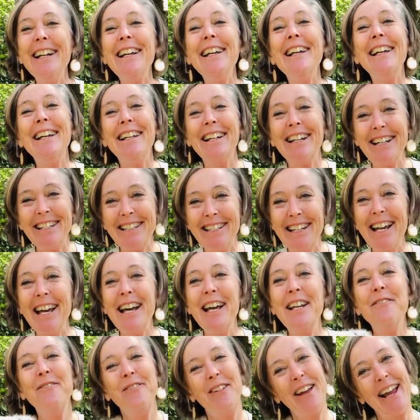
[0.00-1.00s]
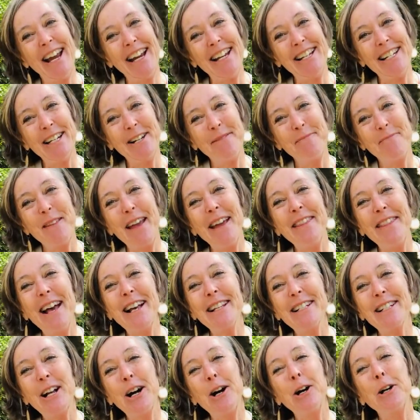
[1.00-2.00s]
in a dead faint. And
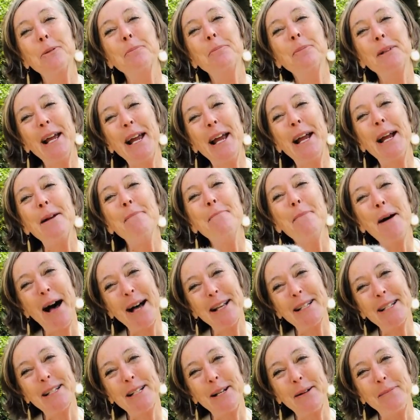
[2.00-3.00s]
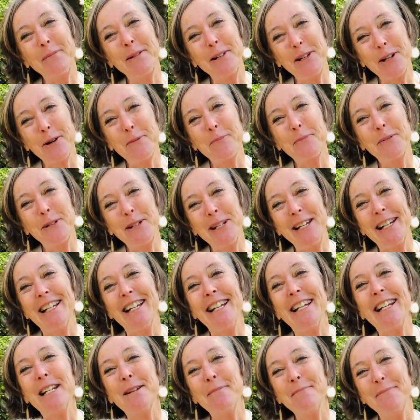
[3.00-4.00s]
that's called playing possum when you're
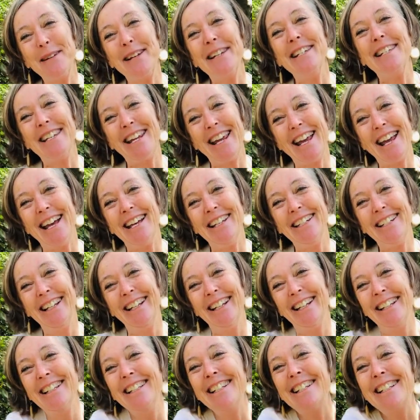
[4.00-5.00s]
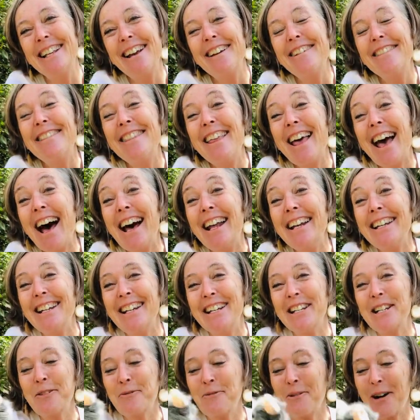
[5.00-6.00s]
pretending to be dead. And so that
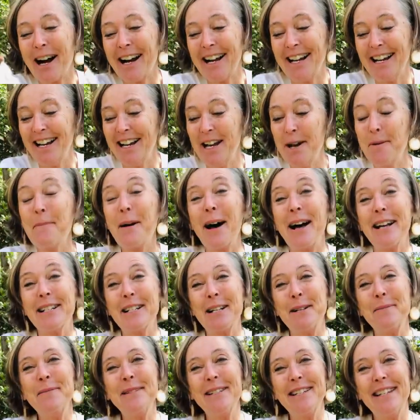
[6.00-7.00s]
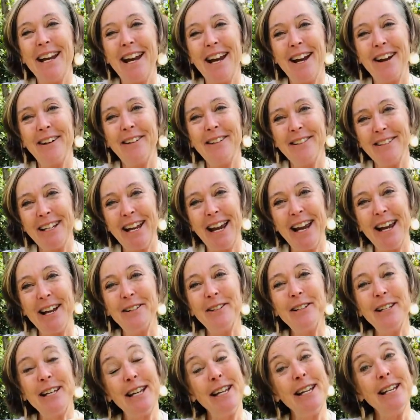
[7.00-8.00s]
is why possum's
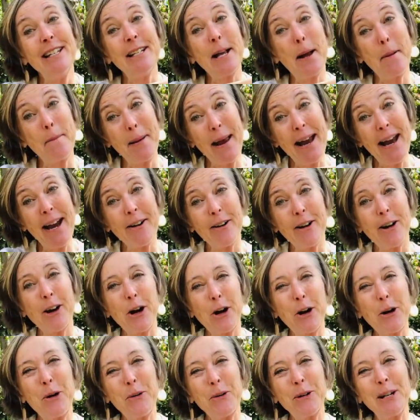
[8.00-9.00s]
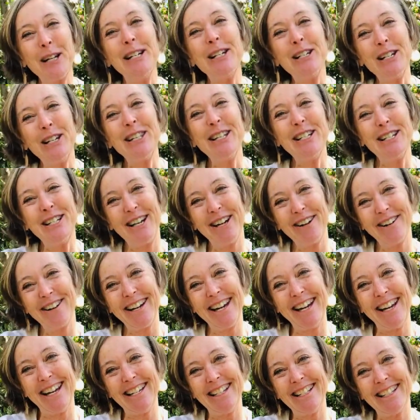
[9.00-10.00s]
tail is there, according to the
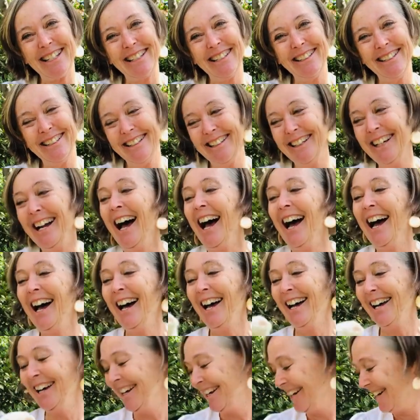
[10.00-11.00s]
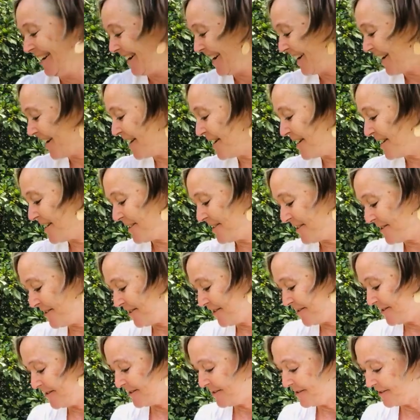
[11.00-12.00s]
Cherokees.
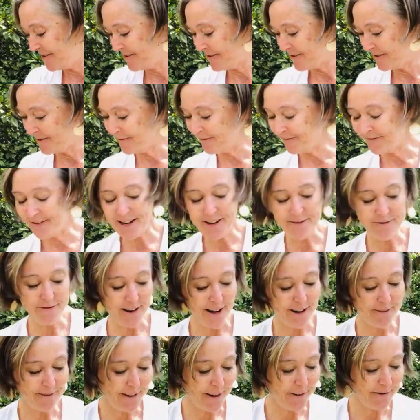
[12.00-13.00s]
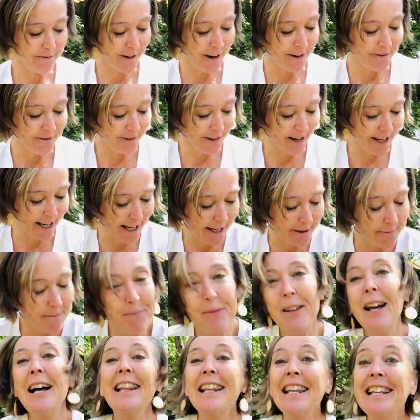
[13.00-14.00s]
Oh, fun, fun, fun, fun, fun.
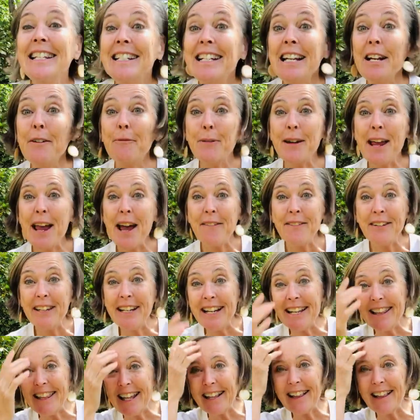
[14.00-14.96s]
Let's see if we have anything